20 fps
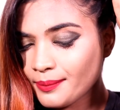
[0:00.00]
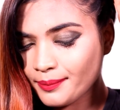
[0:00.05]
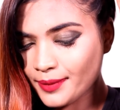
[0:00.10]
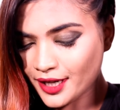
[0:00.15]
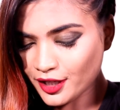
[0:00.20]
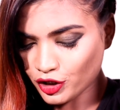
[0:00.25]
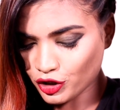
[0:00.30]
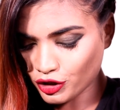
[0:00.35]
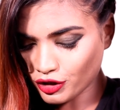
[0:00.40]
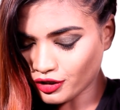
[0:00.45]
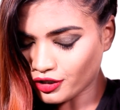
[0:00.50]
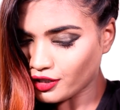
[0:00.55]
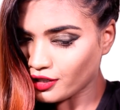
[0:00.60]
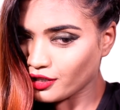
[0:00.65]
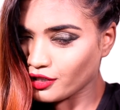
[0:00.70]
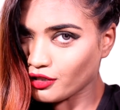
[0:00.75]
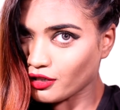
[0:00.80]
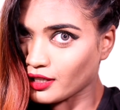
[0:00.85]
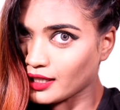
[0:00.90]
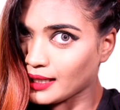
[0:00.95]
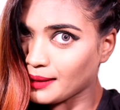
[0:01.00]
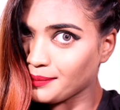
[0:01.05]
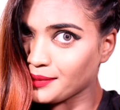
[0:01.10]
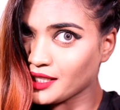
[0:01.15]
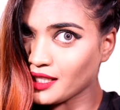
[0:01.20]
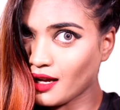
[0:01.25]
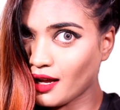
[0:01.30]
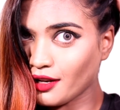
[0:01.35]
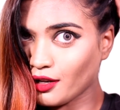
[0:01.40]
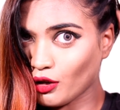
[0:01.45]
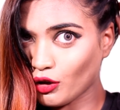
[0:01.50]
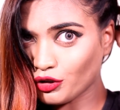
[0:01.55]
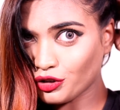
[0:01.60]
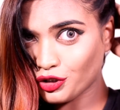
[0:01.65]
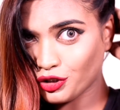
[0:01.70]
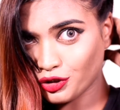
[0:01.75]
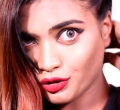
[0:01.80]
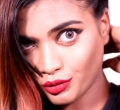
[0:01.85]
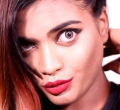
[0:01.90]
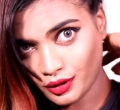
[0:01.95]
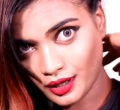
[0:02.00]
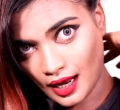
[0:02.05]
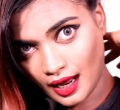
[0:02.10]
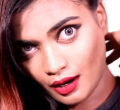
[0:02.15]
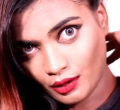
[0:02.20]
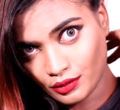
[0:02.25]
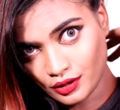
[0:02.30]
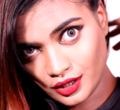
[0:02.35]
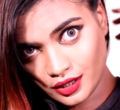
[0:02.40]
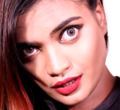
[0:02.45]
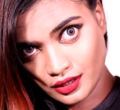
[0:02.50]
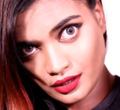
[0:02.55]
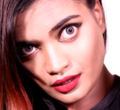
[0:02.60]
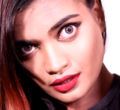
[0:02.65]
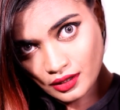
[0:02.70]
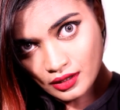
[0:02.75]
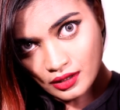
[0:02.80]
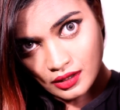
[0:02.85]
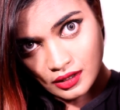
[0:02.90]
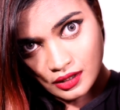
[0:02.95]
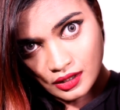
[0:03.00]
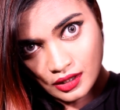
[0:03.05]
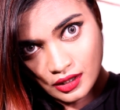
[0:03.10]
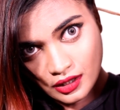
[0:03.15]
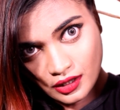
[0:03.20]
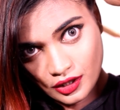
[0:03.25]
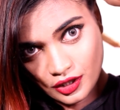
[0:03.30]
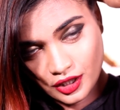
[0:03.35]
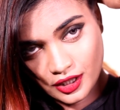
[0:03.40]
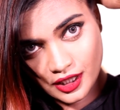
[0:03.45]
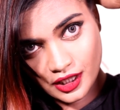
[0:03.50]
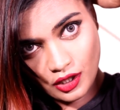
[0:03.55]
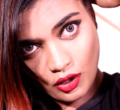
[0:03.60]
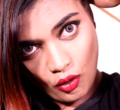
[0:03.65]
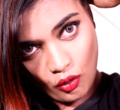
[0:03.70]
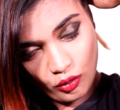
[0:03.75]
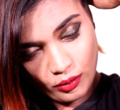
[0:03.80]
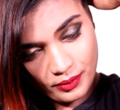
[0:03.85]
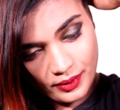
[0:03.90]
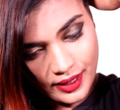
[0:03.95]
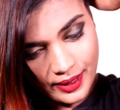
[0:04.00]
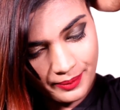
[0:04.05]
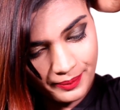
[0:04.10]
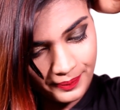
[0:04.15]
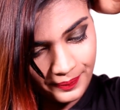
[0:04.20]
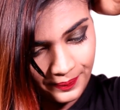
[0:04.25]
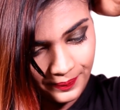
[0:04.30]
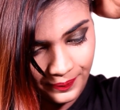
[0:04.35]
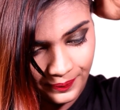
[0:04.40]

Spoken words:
Make sure your clips are not shown out. Just comb them